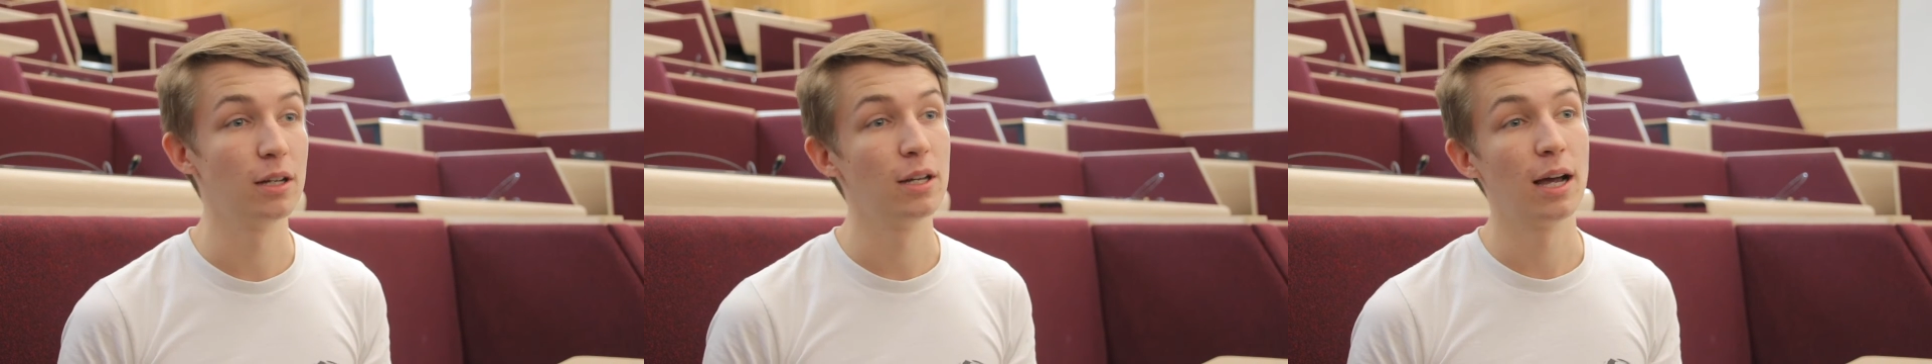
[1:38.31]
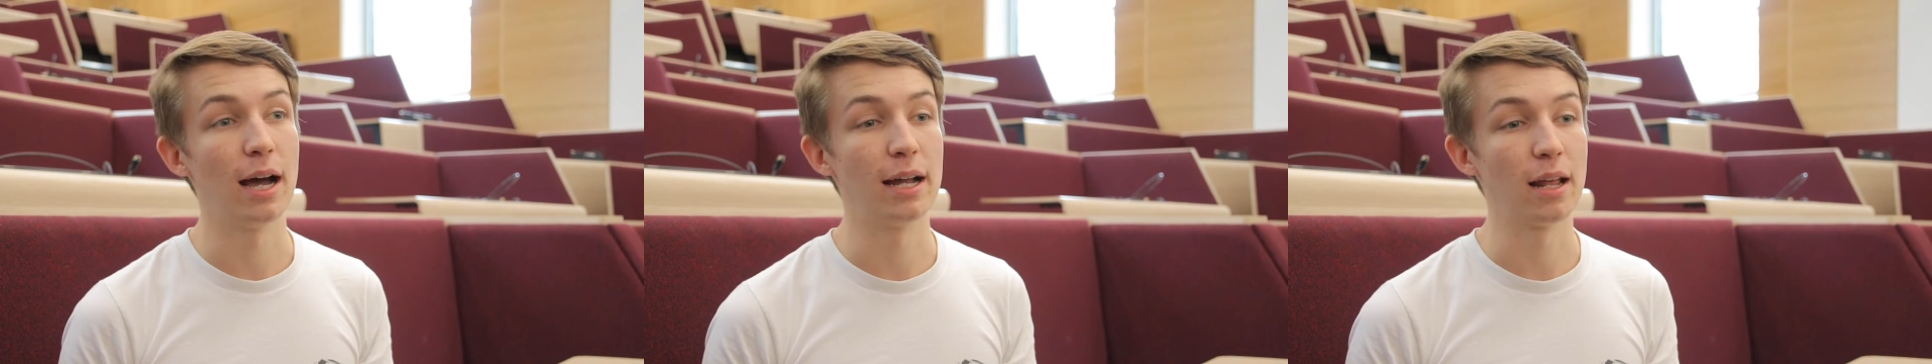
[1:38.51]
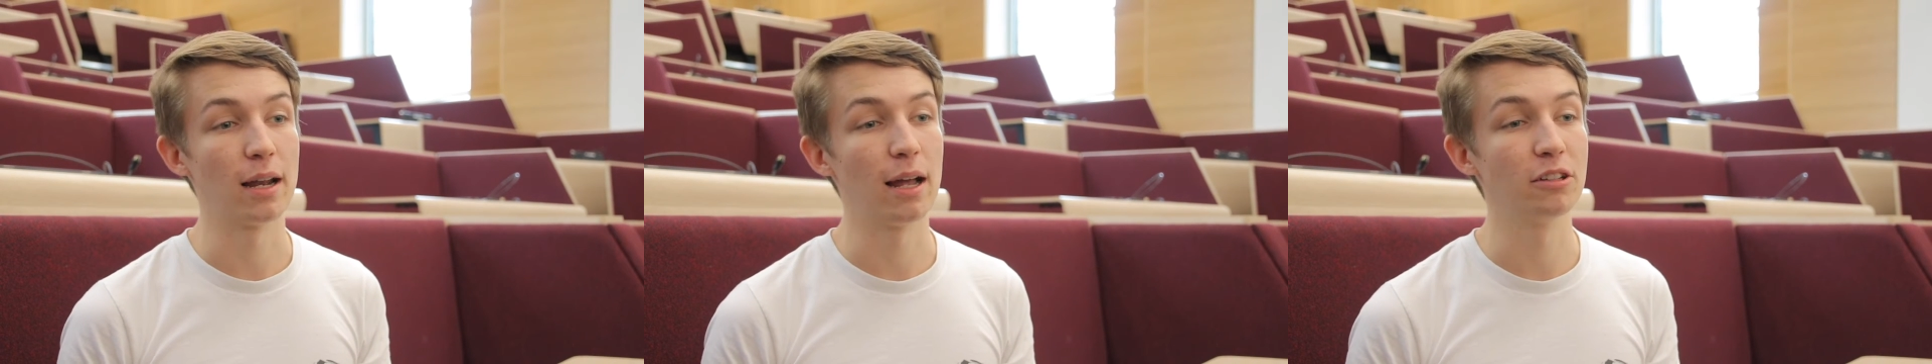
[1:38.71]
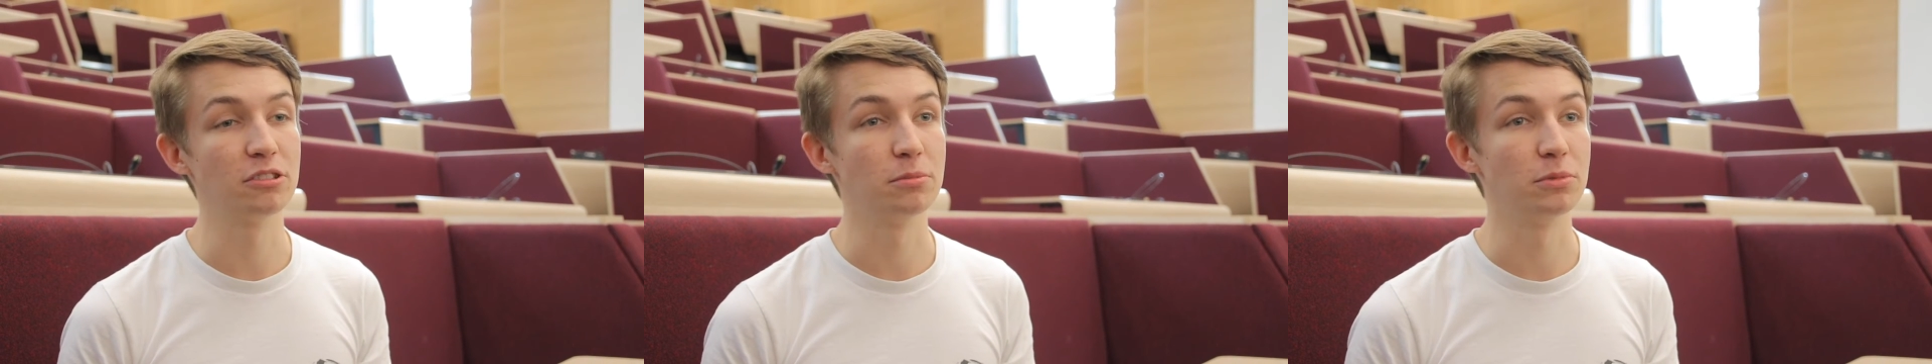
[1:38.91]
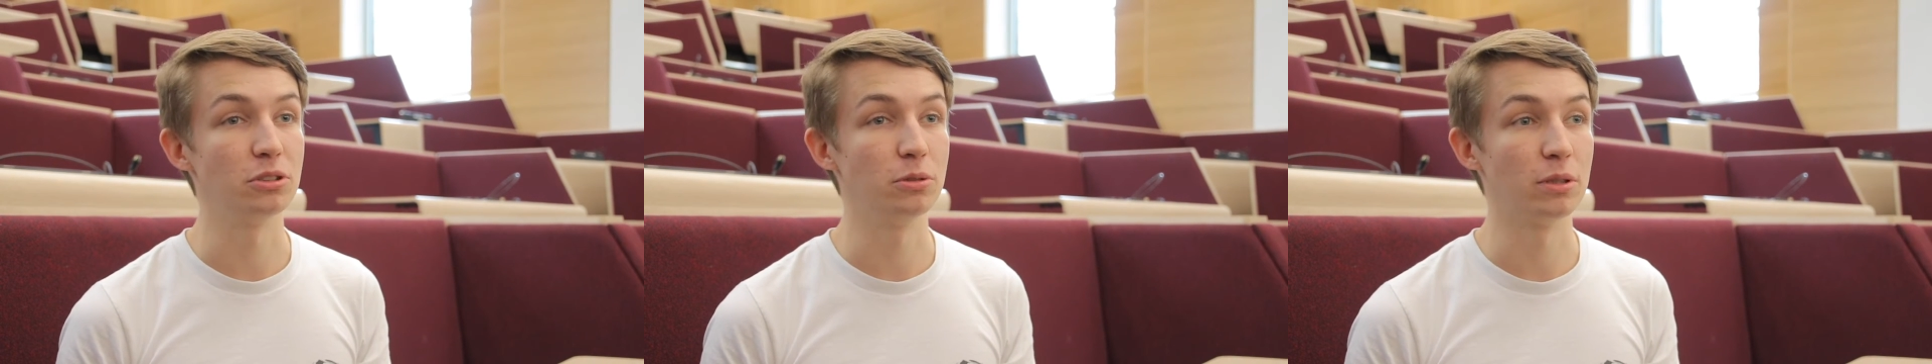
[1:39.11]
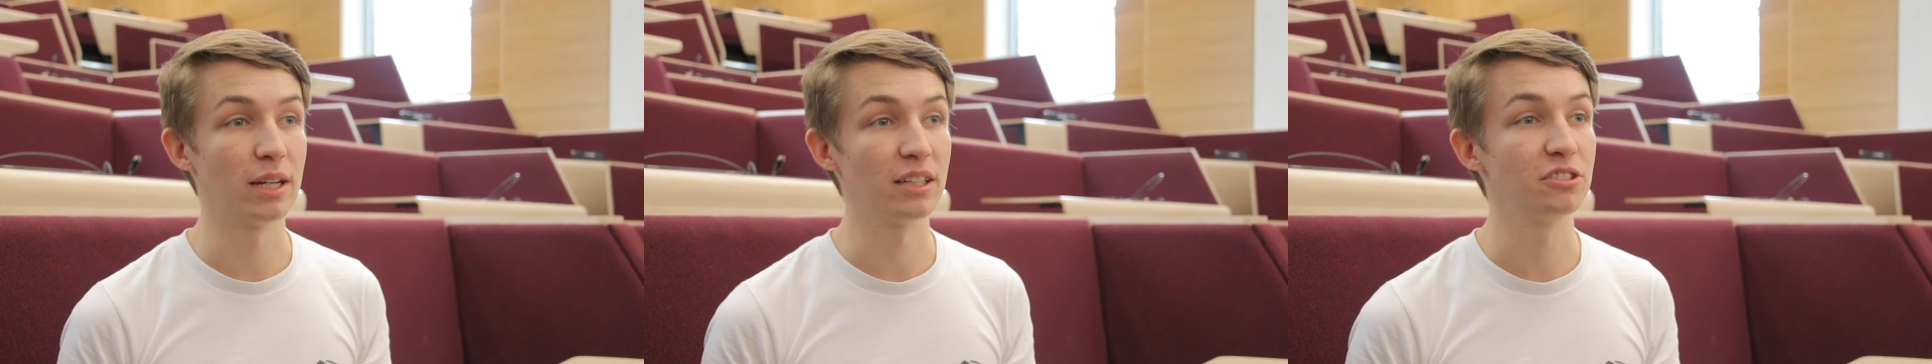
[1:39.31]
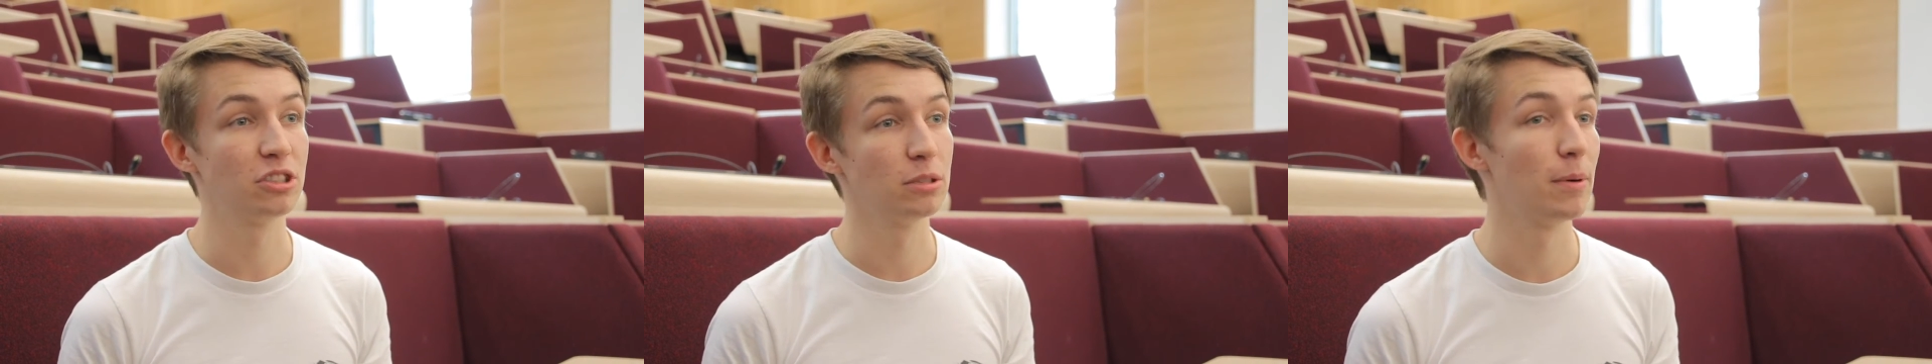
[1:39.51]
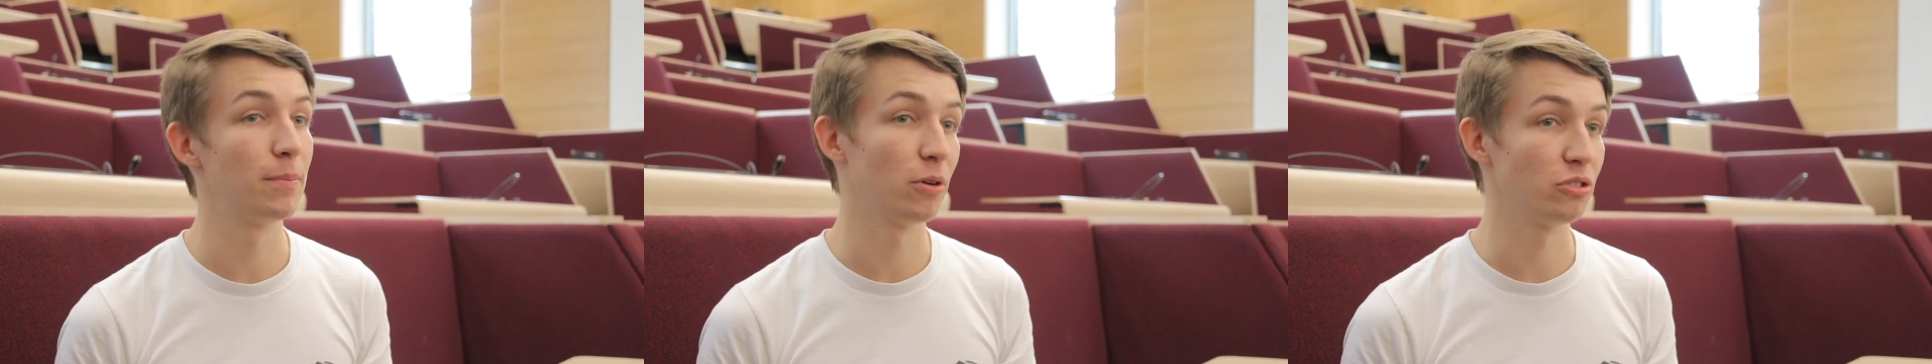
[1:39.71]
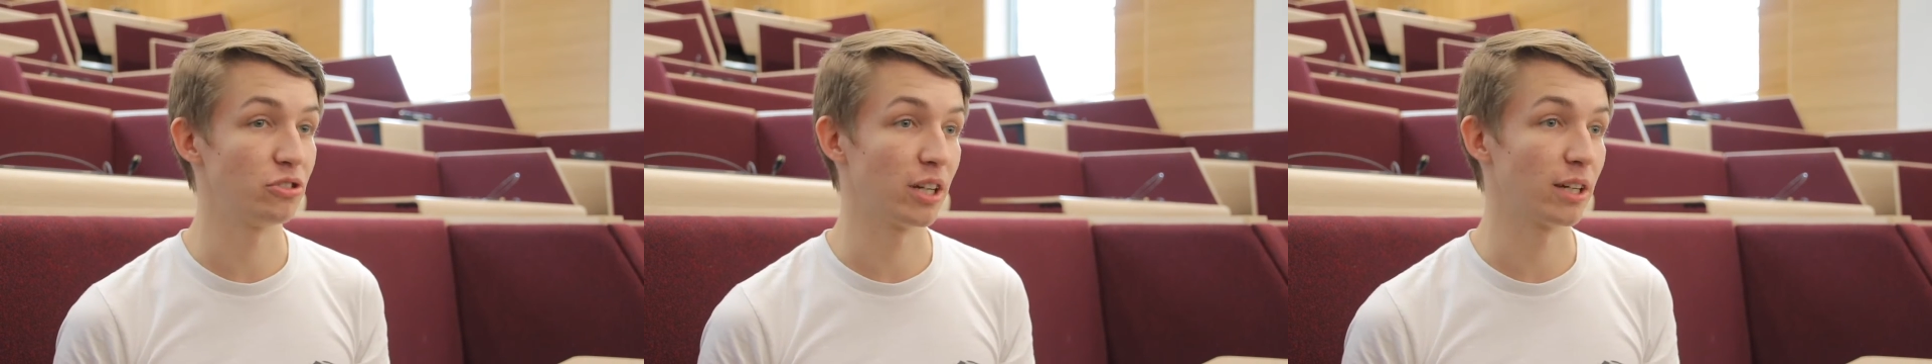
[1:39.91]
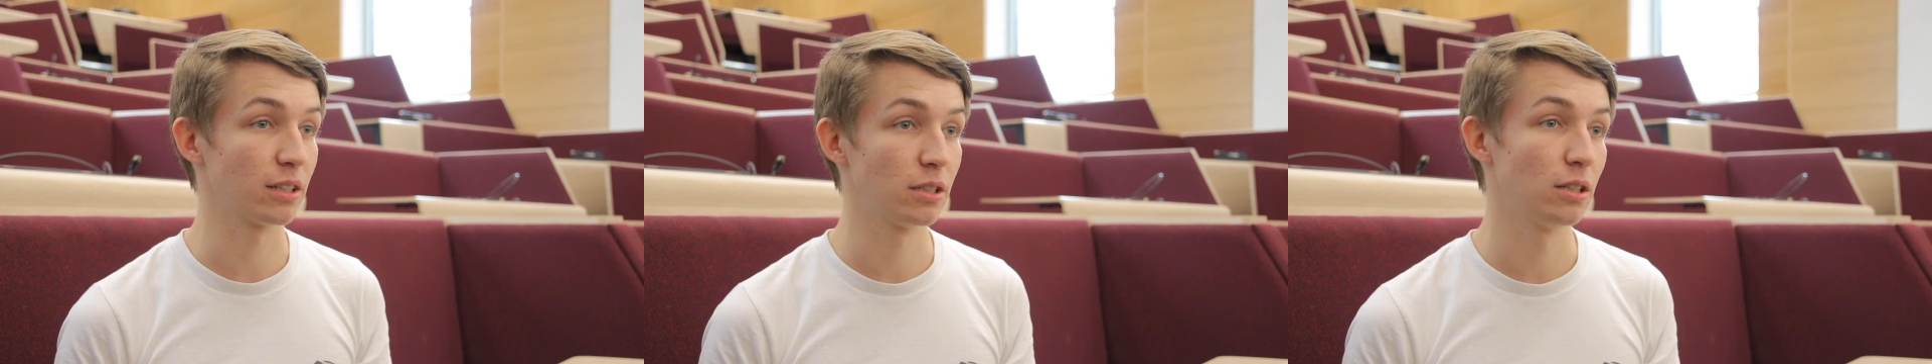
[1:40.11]
and it allows them to do a nice summer
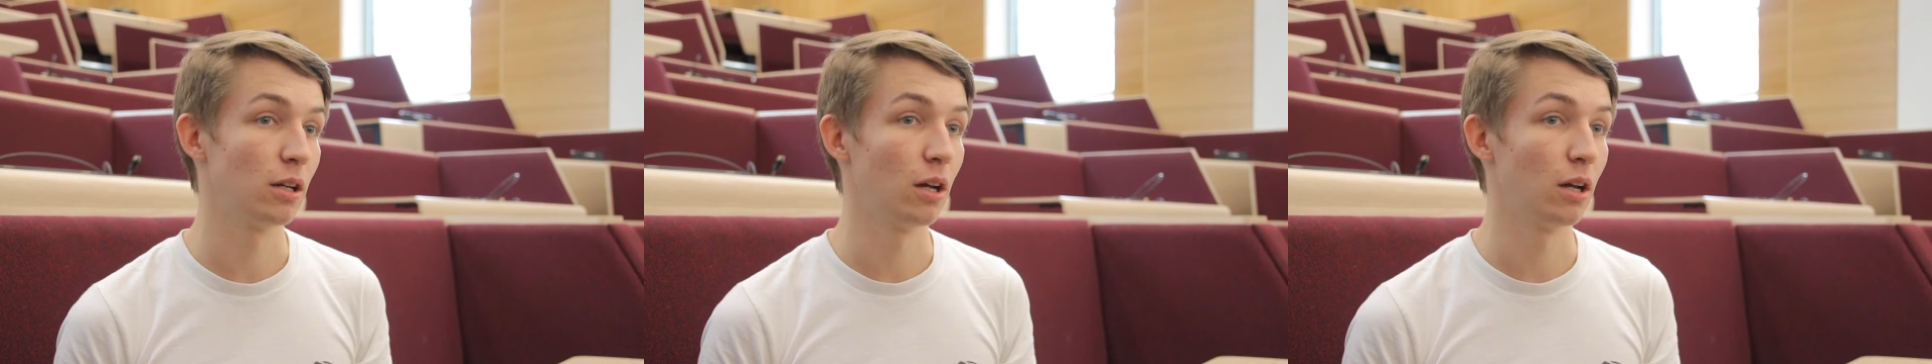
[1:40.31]
project,